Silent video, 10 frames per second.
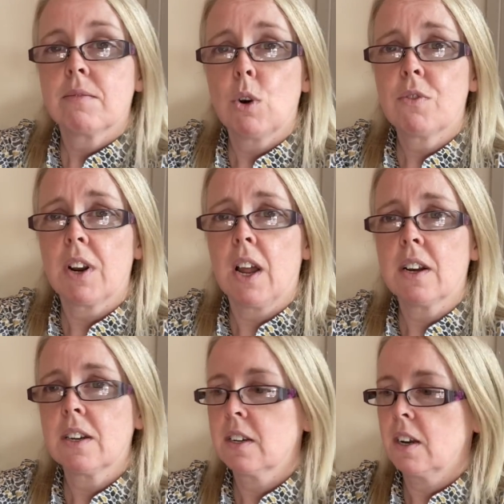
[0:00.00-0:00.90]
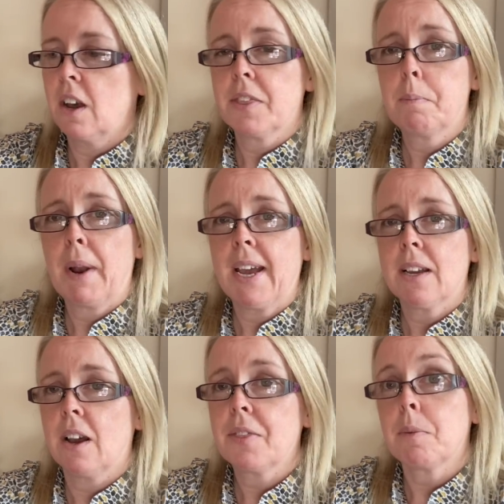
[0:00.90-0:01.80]
overlock on the black
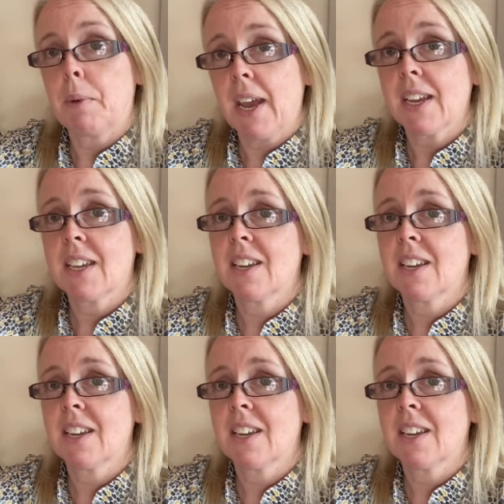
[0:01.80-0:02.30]
on the back